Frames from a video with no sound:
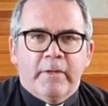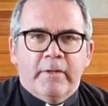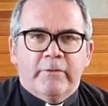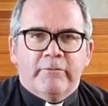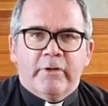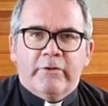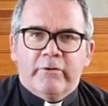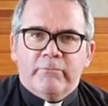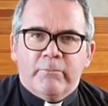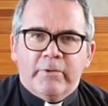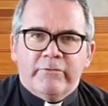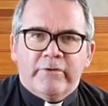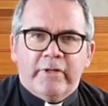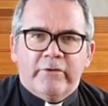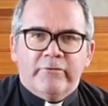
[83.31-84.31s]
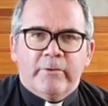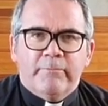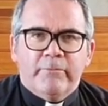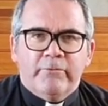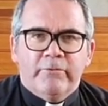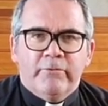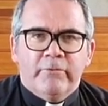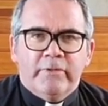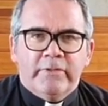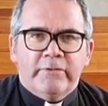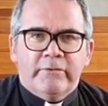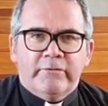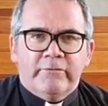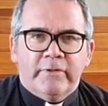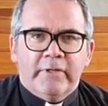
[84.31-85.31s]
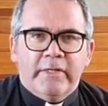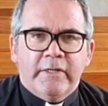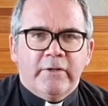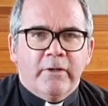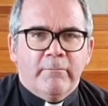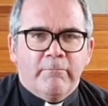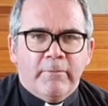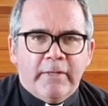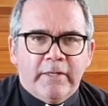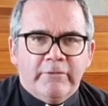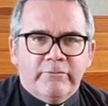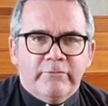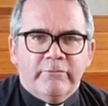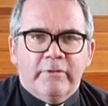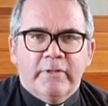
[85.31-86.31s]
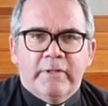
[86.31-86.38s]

So I just want to take this opportunity to say God bless,